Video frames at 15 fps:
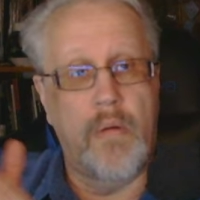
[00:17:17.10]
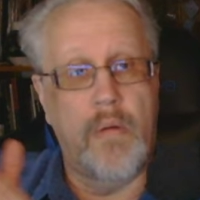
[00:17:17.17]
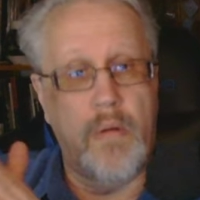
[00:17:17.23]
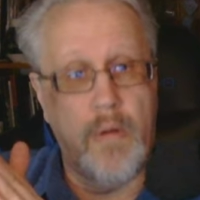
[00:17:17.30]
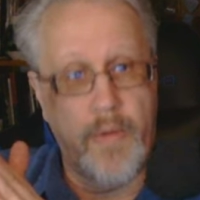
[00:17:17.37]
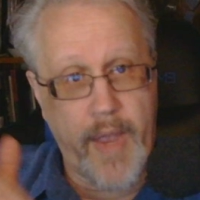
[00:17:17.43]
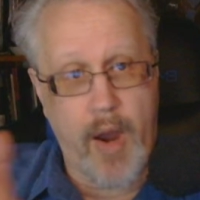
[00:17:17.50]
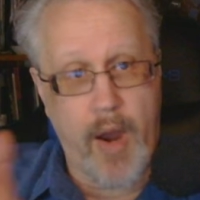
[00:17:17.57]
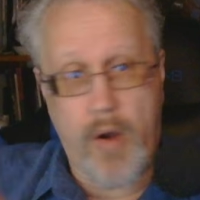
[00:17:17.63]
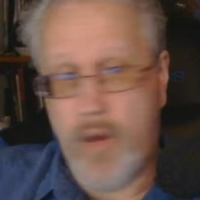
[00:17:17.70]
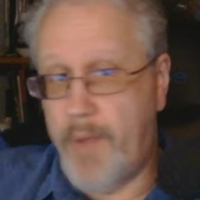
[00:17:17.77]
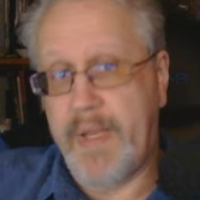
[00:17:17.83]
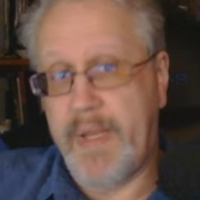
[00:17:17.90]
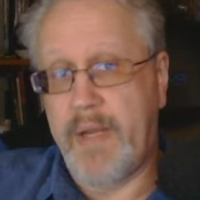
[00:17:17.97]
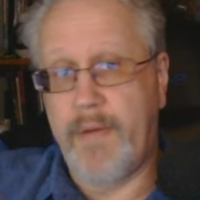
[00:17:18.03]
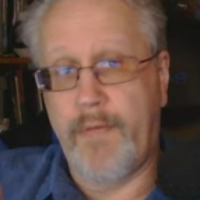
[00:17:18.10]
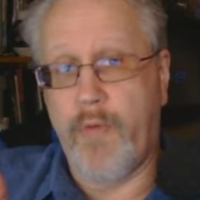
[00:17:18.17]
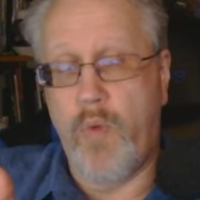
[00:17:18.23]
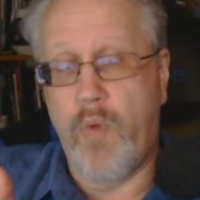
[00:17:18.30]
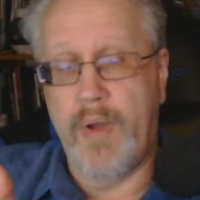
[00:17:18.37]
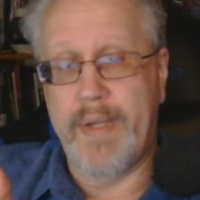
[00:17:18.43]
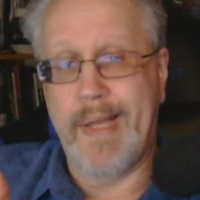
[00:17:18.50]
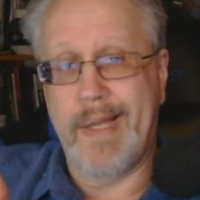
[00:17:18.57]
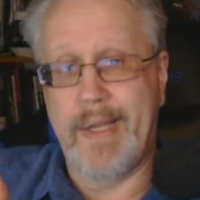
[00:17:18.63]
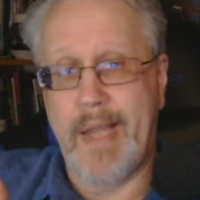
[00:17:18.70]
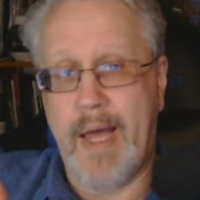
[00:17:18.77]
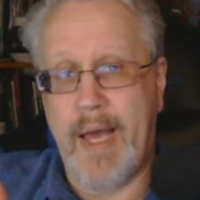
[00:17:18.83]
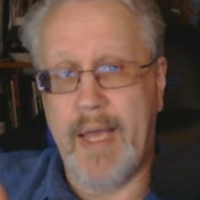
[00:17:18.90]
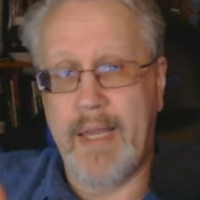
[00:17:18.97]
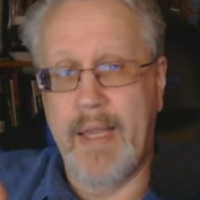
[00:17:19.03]
they are updated for
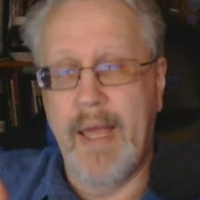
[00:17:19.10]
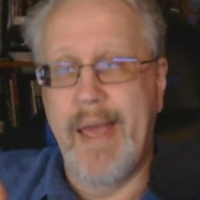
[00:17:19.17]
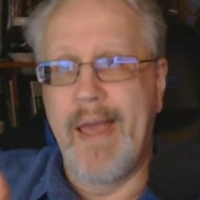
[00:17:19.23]
1.9.